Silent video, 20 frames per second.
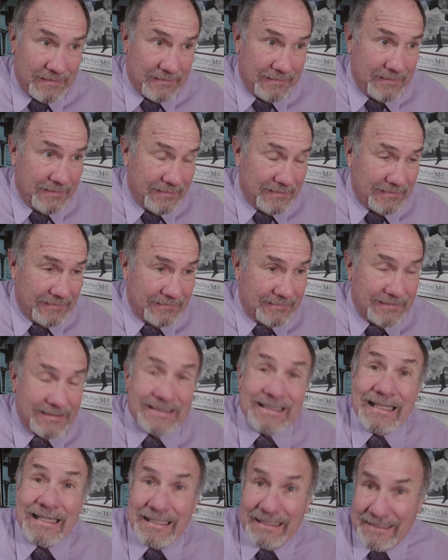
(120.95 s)
to
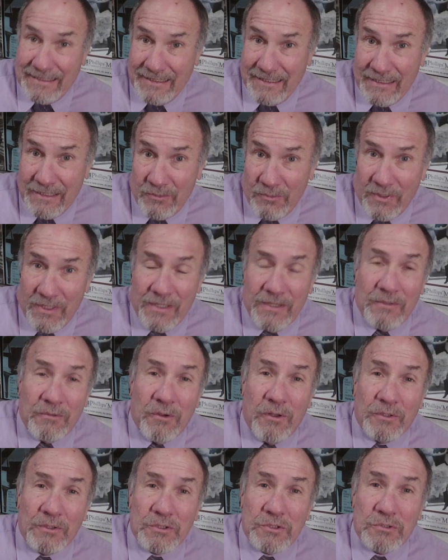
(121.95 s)
date, anyway. And they're
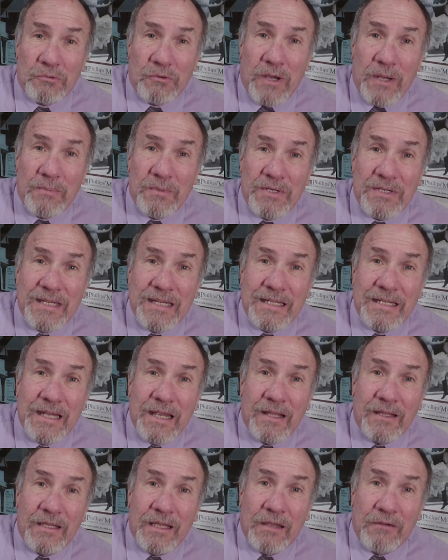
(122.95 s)
all described in
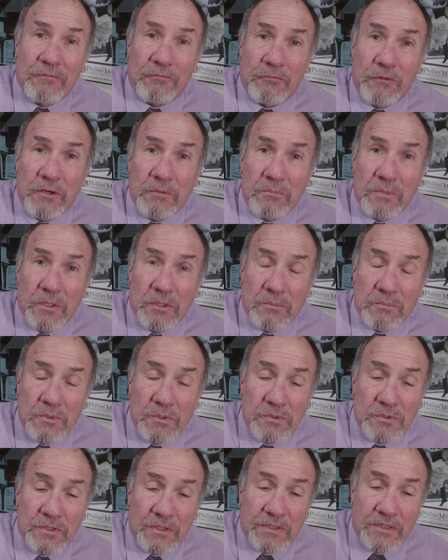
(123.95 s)
detail at
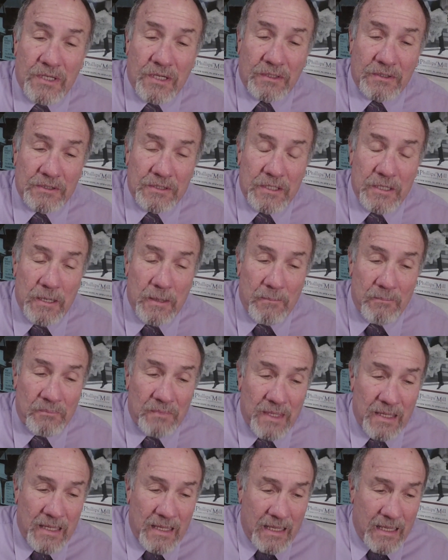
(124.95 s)
fredmillermusic.com.
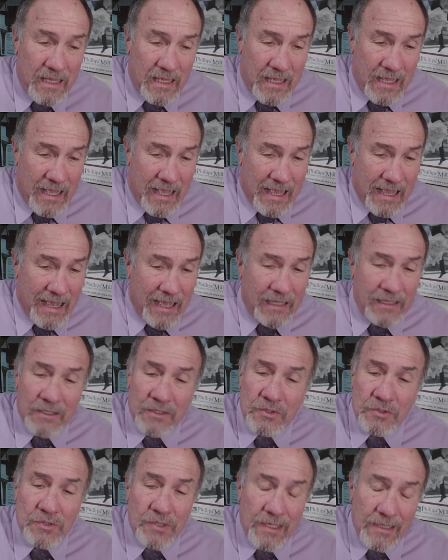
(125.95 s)

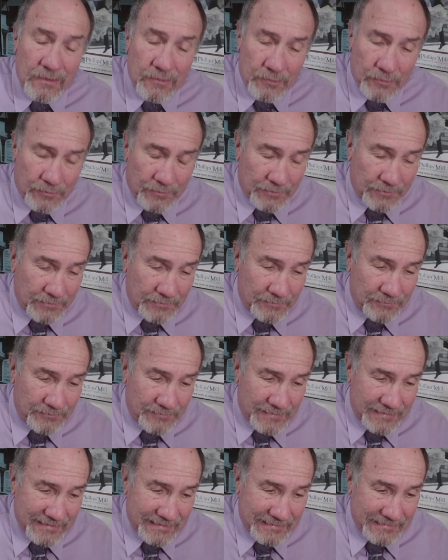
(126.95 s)
Alan J. Lerner,
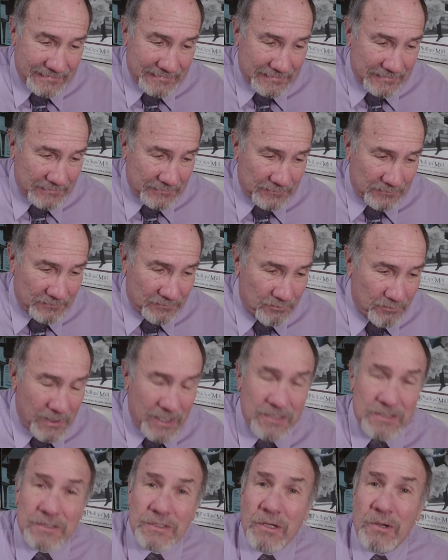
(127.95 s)

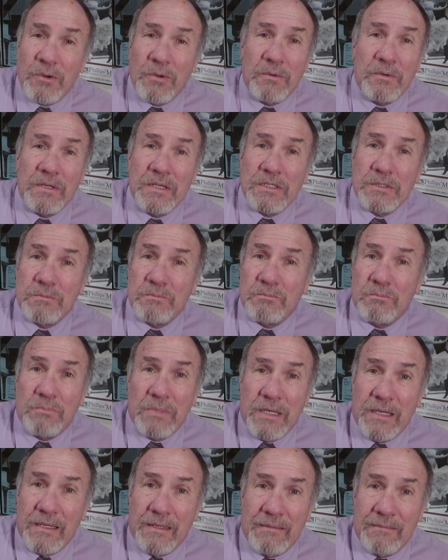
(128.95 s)
best known as
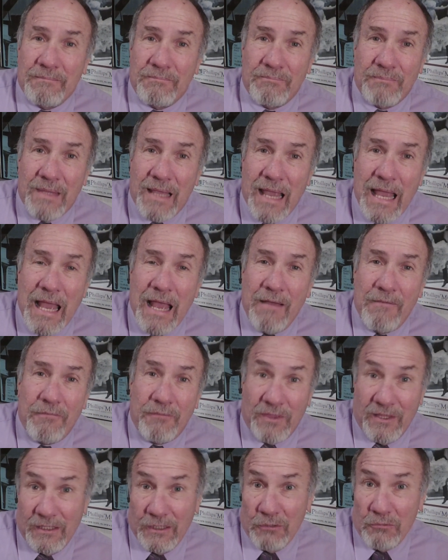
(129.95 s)
being
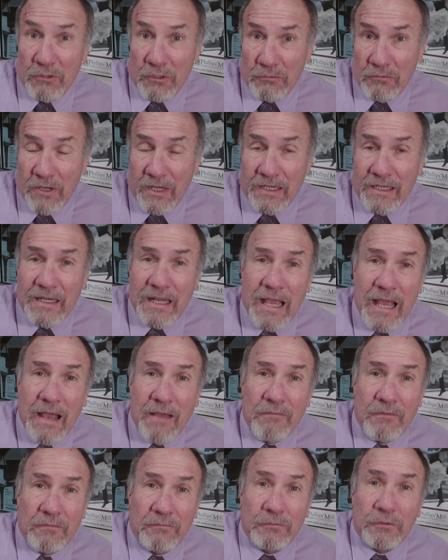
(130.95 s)
half the lyric writing
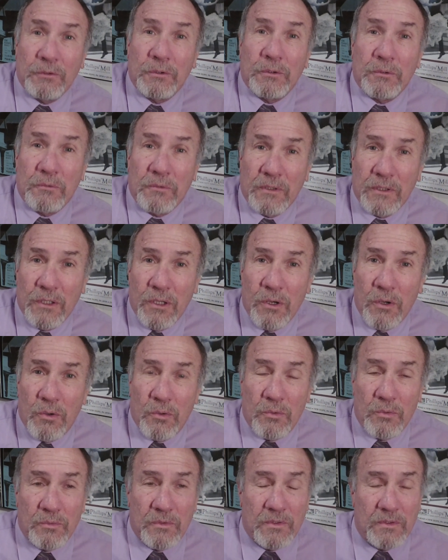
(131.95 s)
half of Lerner and
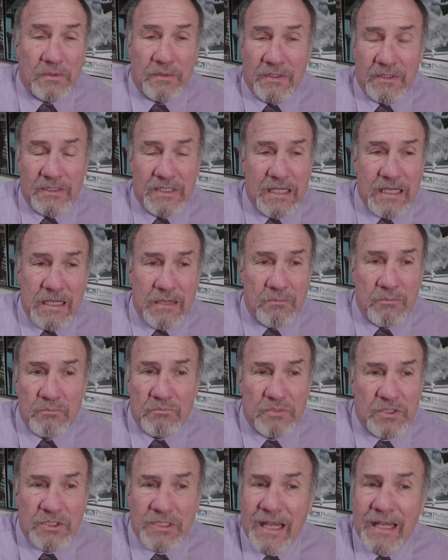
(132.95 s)
Lowe, the
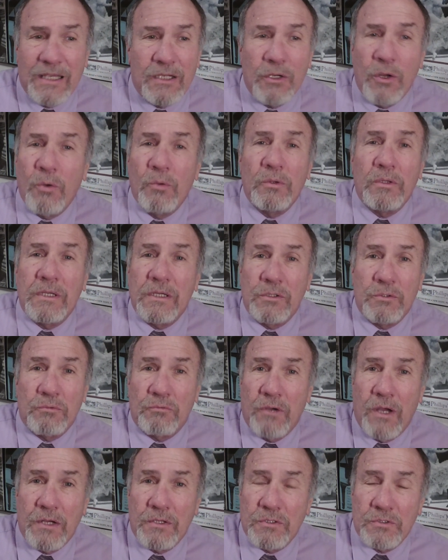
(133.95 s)
team second only to
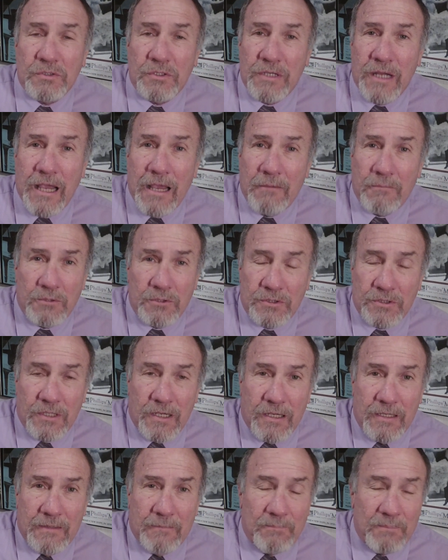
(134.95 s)
Rodgers and
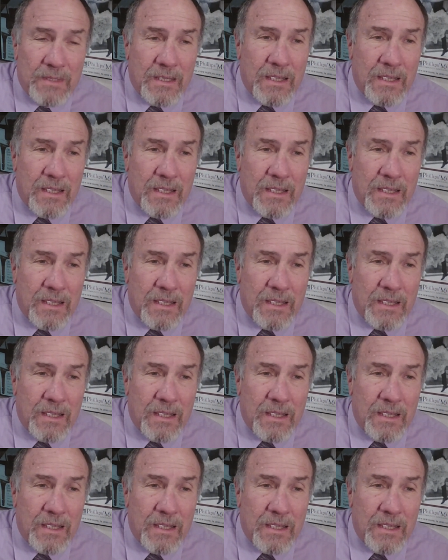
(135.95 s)
Hammerstein in